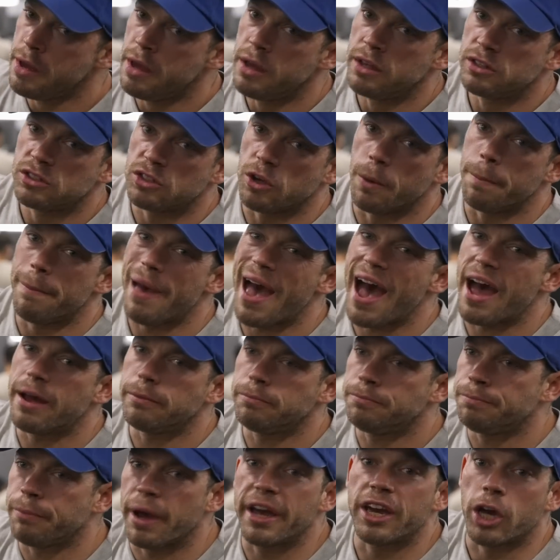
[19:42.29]
So Matt,
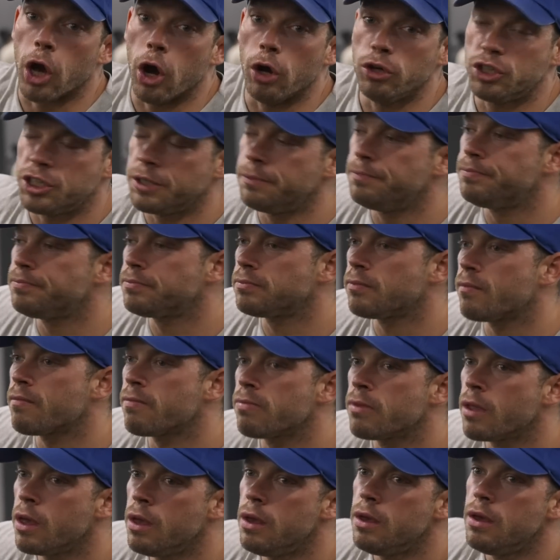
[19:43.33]
my coach,
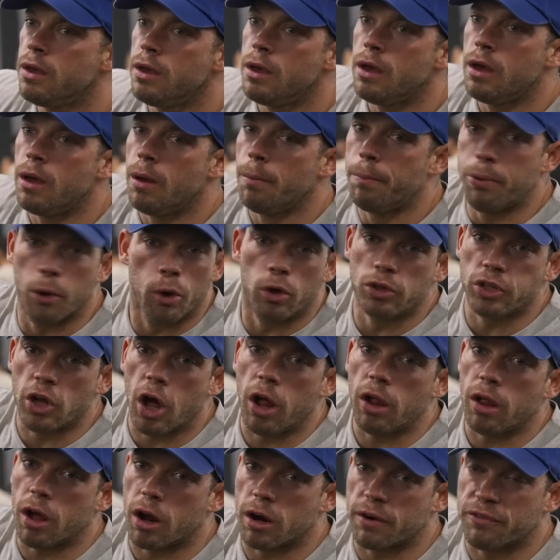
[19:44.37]
pulled
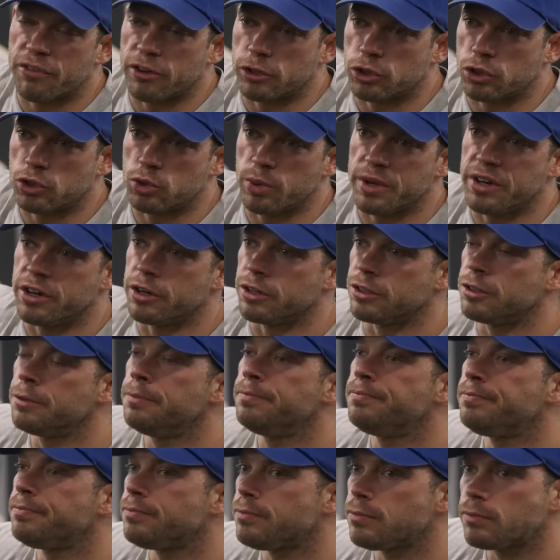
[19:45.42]
all artificial sweeteners.
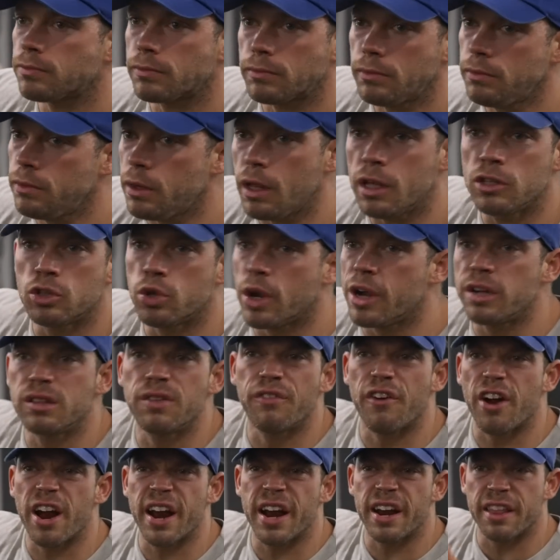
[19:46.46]
So here at the
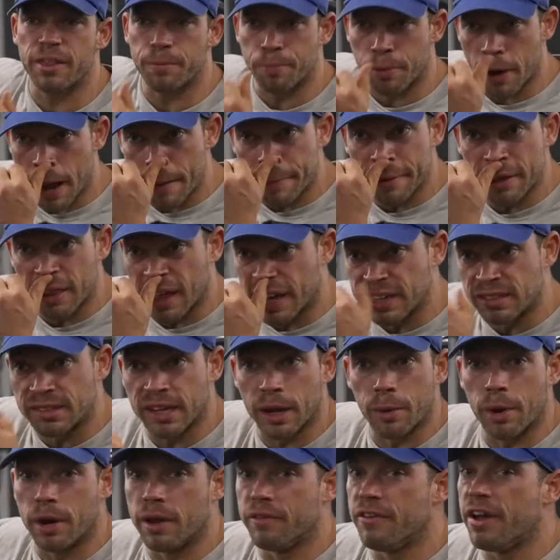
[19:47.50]
very end of the prep, he likes to
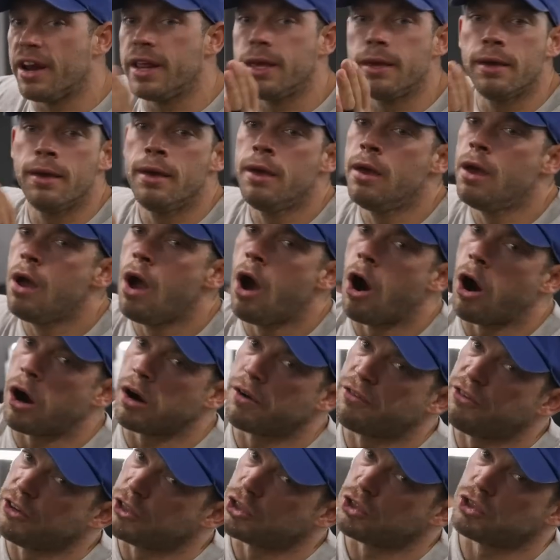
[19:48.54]
get rid of any
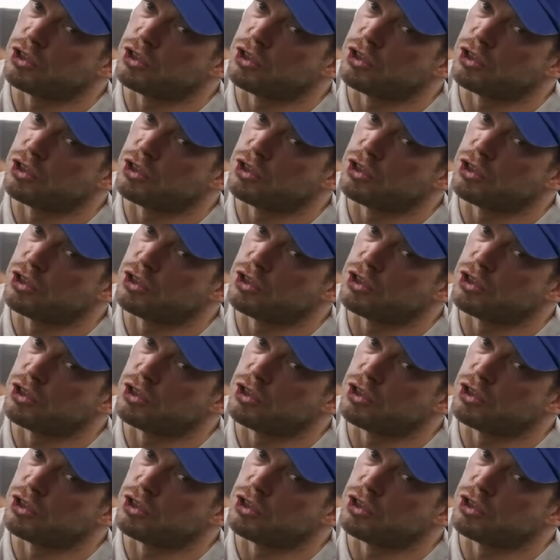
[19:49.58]
artificial